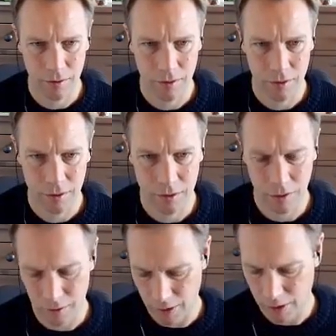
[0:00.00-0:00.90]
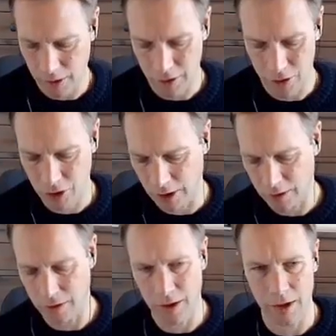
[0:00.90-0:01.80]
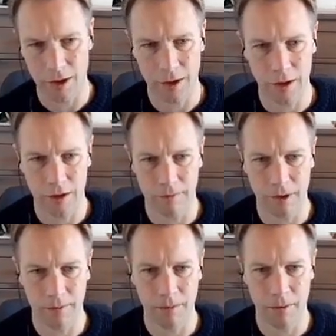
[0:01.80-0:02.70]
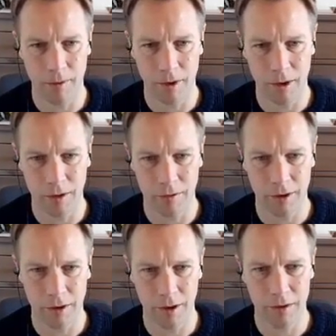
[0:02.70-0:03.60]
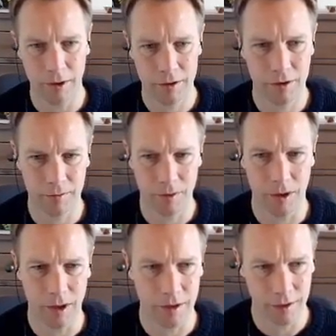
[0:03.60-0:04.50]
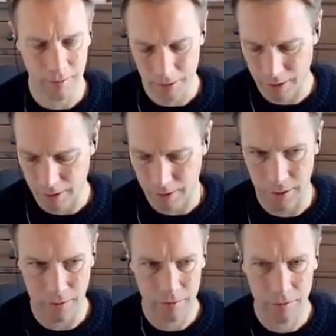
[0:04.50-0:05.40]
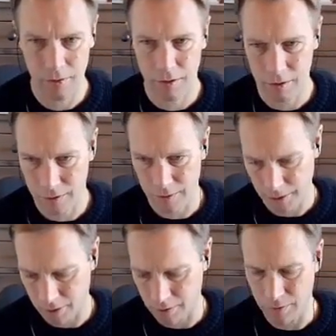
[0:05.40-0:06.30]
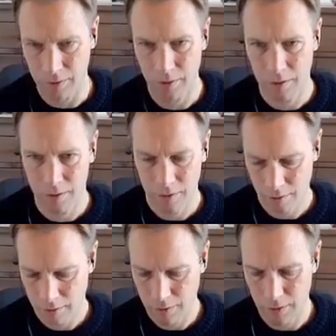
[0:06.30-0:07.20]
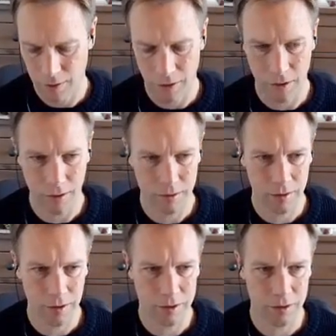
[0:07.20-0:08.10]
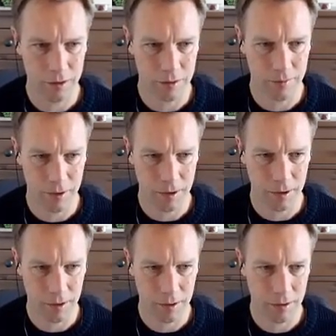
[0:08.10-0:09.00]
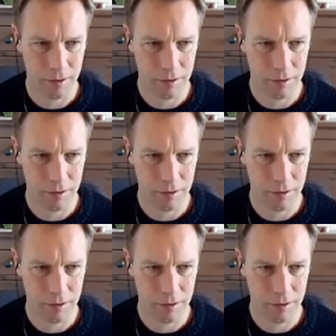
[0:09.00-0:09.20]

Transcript: so that I can check that they clean up their memory correctly. Let's just put add in a panic here. Oh, there's no semicolon. Uh, so let's just panic